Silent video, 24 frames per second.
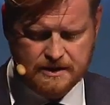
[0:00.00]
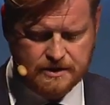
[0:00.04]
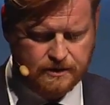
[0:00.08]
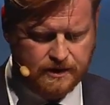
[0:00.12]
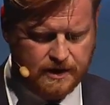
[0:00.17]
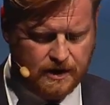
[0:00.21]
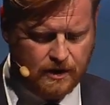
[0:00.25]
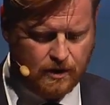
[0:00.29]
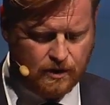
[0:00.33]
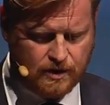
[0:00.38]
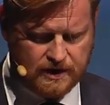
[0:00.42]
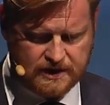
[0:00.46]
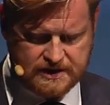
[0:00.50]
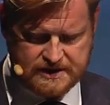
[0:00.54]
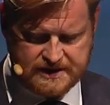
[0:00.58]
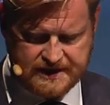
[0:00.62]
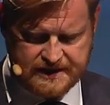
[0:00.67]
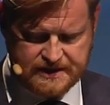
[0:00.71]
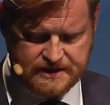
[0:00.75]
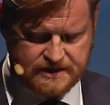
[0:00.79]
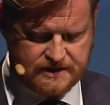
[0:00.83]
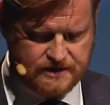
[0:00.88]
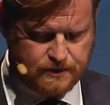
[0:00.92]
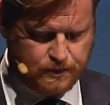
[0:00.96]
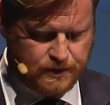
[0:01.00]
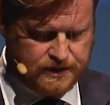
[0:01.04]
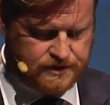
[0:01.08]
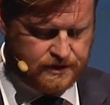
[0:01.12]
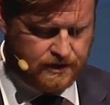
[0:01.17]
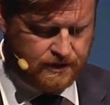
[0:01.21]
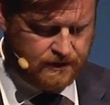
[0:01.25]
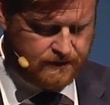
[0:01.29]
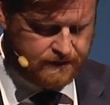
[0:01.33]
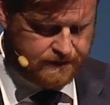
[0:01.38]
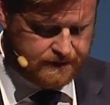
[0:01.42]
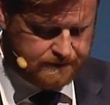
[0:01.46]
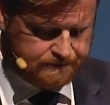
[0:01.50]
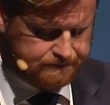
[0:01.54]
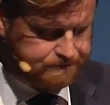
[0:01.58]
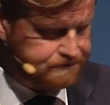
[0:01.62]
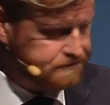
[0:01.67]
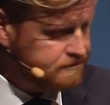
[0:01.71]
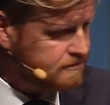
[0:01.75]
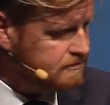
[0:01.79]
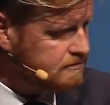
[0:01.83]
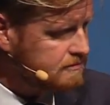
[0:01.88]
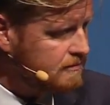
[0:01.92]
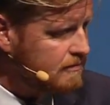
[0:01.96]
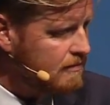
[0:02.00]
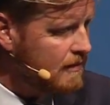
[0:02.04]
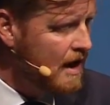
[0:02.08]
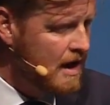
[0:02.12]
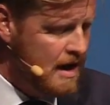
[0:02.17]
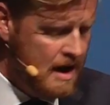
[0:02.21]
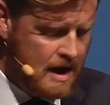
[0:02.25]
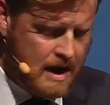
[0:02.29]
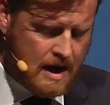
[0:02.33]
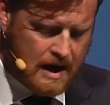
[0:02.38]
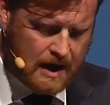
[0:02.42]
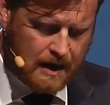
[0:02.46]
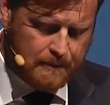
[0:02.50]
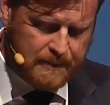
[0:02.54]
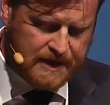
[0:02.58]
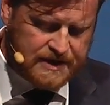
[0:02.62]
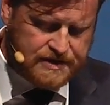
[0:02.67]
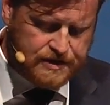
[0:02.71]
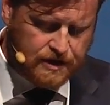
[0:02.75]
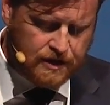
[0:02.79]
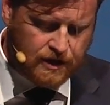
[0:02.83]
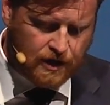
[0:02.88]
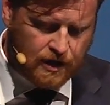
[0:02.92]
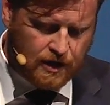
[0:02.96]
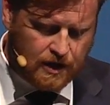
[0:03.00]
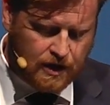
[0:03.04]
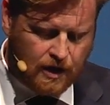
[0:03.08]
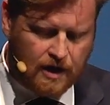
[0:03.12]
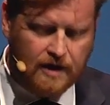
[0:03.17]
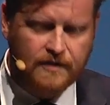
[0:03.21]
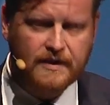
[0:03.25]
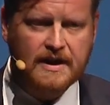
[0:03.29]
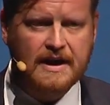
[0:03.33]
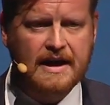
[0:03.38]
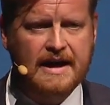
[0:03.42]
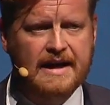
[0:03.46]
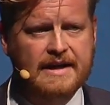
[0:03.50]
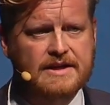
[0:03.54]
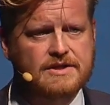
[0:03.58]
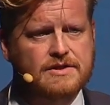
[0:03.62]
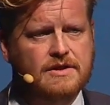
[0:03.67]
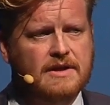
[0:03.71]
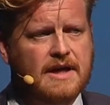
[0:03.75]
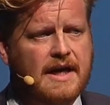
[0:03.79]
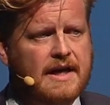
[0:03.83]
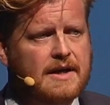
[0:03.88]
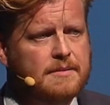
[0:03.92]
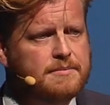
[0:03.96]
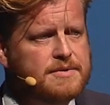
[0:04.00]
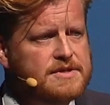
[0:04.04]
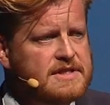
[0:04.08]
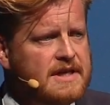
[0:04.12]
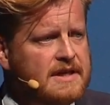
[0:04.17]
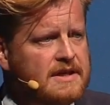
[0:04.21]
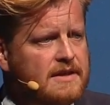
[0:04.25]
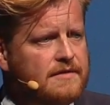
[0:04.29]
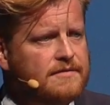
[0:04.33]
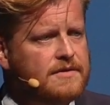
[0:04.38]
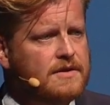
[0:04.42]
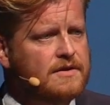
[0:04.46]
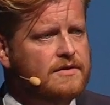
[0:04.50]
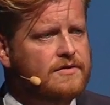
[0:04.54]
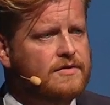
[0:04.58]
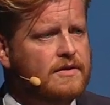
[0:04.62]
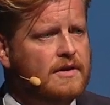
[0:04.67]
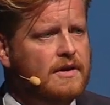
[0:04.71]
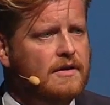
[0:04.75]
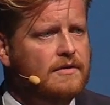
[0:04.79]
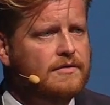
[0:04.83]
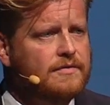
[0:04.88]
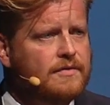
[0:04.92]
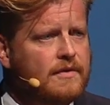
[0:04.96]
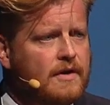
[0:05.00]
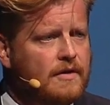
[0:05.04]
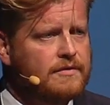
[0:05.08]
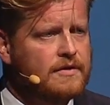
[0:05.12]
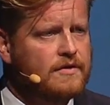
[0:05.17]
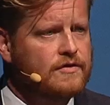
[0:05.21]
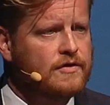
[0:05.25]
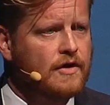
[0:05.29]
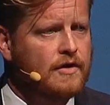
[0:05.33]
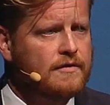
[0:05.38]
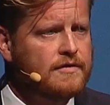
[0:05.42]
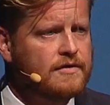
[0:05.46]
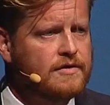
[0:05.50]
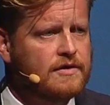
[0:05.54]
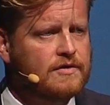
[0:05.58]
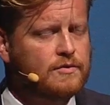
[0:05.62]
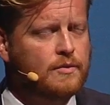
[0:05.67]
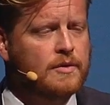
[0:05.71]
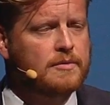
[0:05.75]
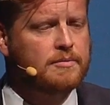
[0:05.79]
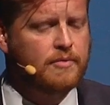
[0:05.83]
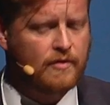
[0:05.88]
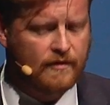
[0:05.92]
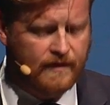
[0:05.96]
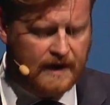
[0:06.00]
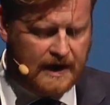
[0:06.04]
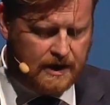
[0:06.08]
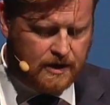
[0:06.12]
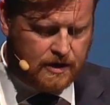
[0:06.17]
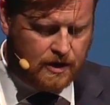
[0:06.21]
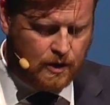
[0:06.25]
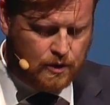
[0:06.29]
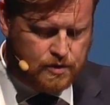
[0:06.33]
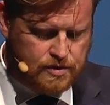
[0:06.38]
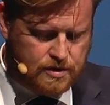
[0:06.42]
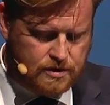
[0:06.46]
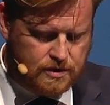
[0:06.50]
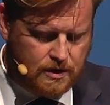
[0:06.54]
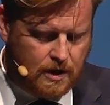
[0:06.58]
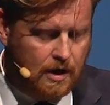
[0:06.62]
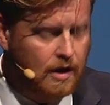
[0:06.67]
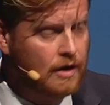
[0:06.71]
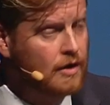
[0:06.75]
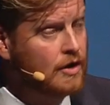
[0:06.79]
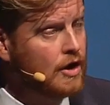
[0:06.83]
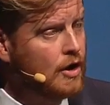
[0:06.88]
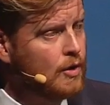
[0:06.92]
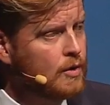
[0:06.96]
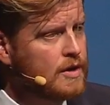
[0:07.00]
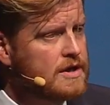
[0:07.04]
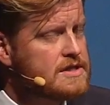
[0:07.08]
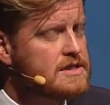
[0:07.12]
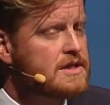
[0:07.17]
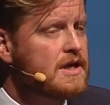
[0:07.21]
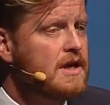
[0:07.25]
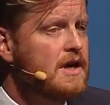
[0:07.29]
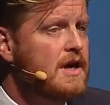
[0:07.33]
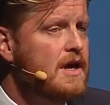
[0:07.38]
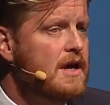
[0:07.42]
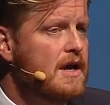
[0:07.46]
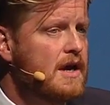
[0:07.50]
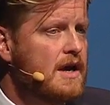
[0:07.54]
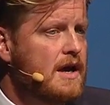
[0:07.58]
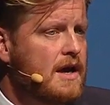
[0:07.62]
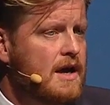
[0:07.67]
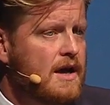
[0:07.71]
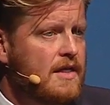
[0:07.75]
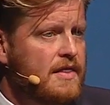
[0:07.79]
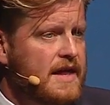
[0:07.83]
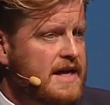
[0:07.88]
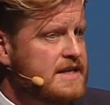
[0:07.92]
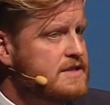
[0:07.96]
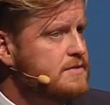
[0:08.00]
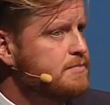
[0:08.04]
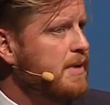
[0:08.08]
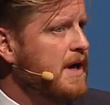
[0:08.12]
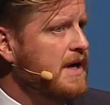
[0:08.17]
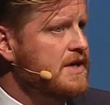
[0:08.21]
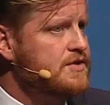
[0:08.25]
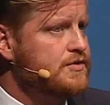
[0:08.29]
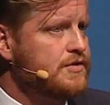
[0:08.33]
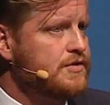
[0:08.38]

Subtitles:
to the organizations we serve. I mentioned earlier on that 80 to 90% of the services we provide goes unnoticed. That's by